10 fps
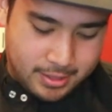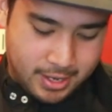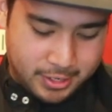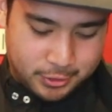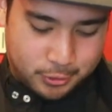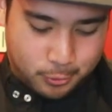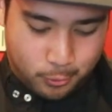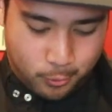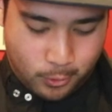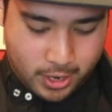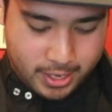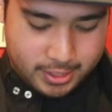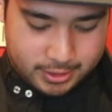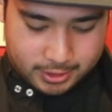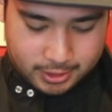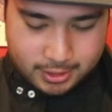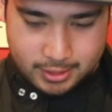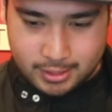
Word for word: that is quite,